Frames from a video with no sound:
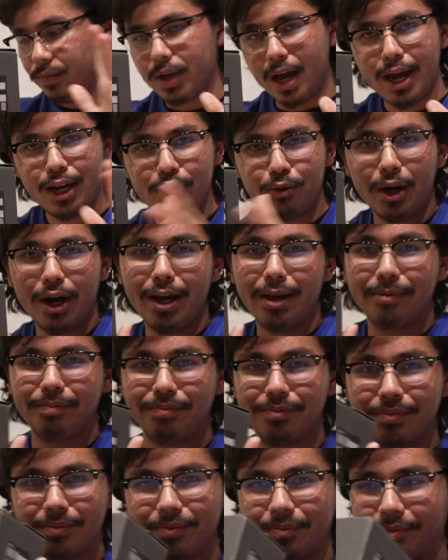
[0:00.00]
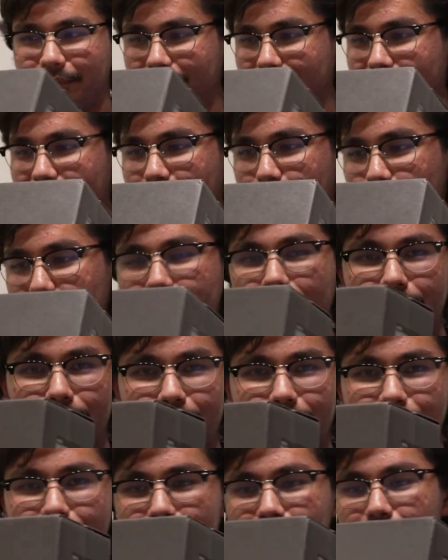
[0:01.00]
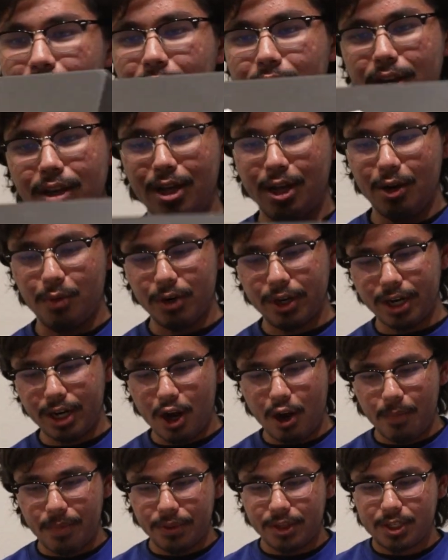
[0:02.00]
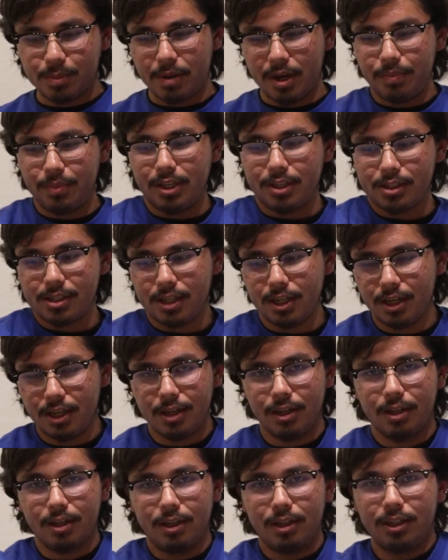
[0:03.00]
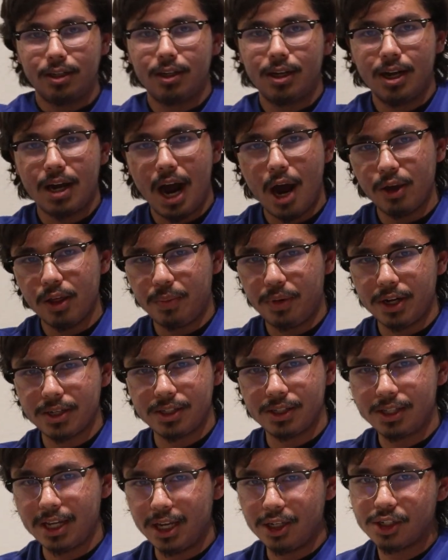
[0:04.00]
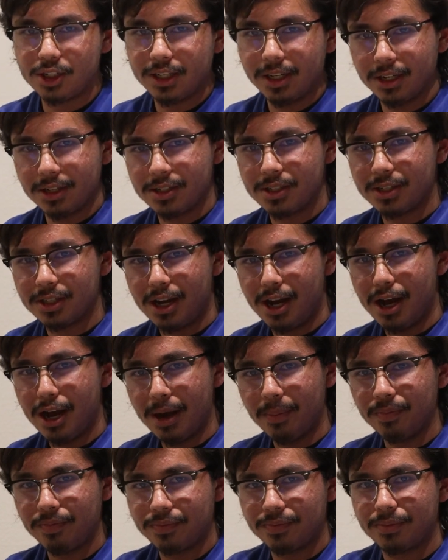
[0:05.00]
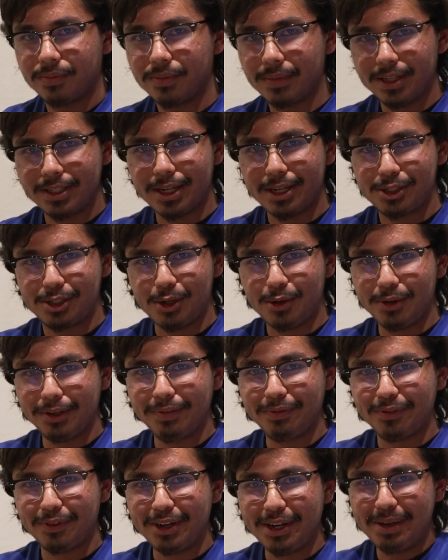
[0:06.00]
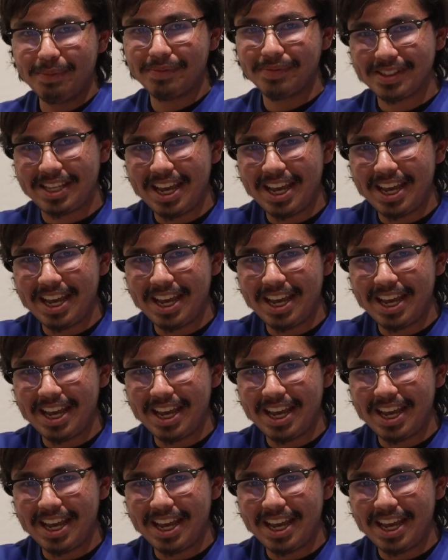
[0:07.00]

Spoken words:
Anyway, we cut the seal. We're gonna open this puppy and see how the presentation is. Is that showing in frame?